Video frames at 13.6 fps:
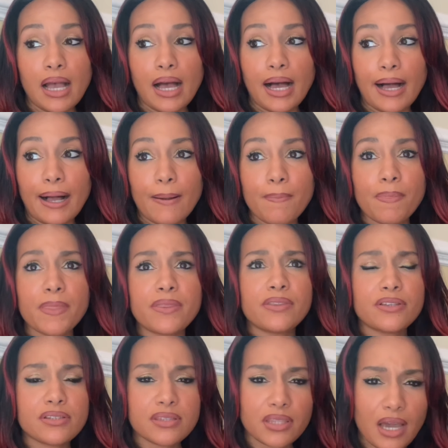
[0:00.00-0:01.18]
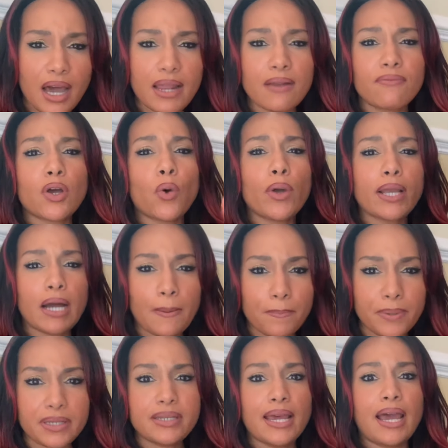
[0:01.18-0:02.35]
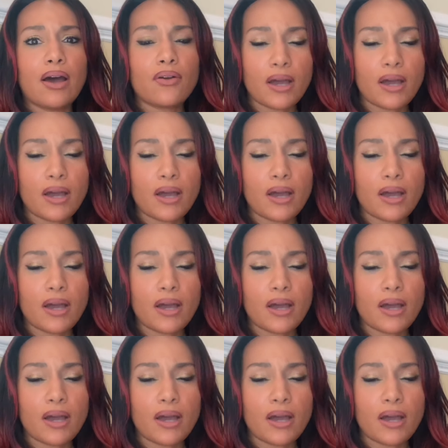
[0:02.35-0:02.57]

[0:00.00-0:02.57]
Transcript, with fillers: um, just the kind of going up and down,